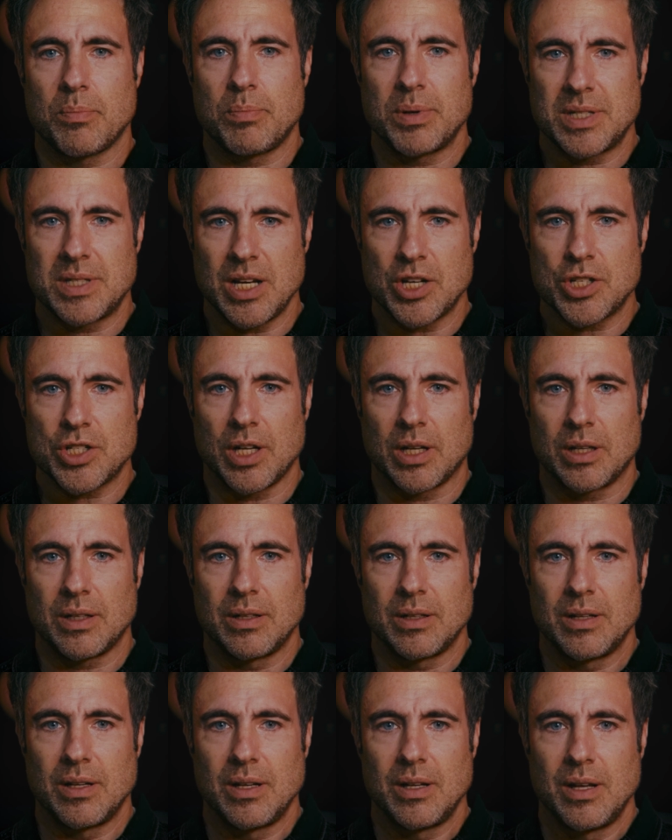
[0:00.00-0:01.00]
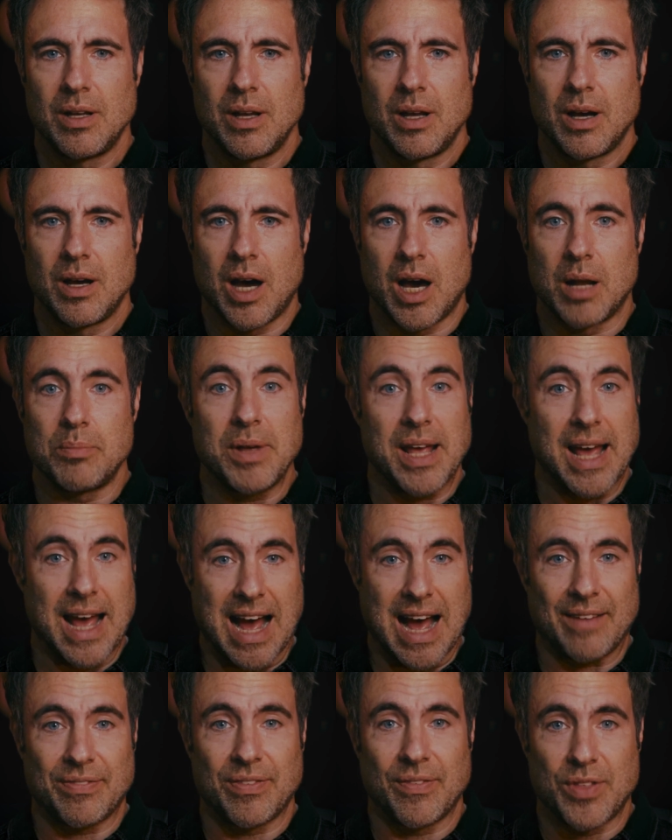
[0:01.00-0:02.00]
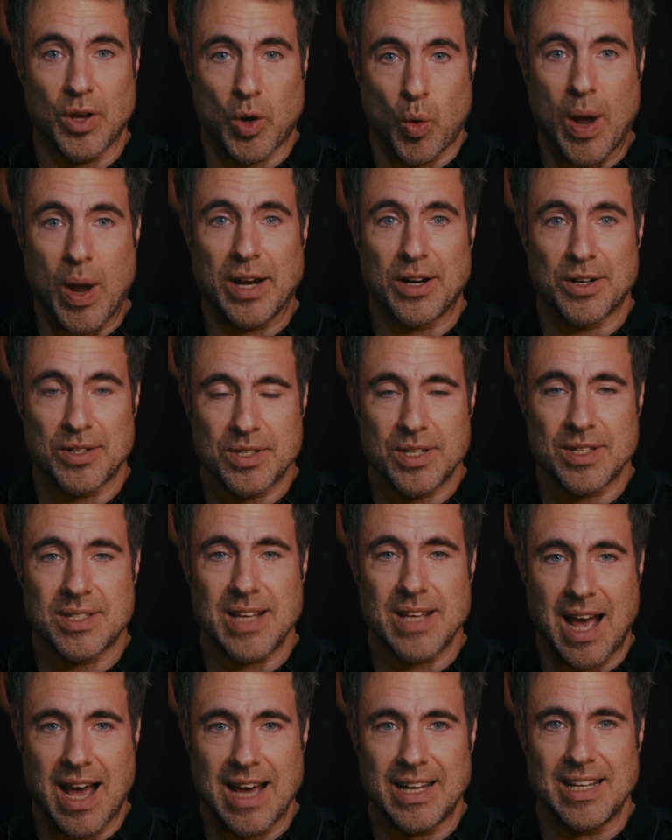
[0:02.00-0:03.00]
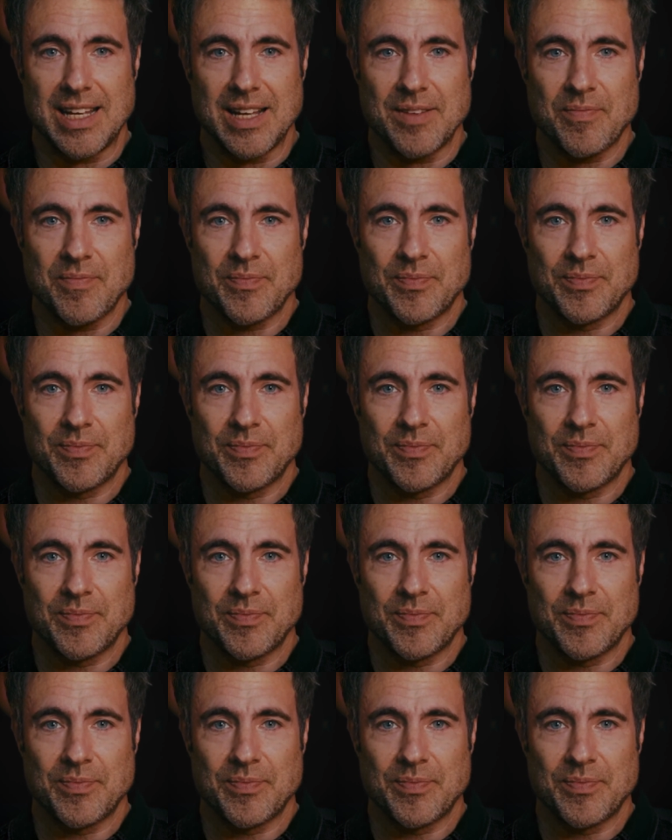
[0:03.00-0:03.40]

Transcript: a petition on behalf of the Quaker Society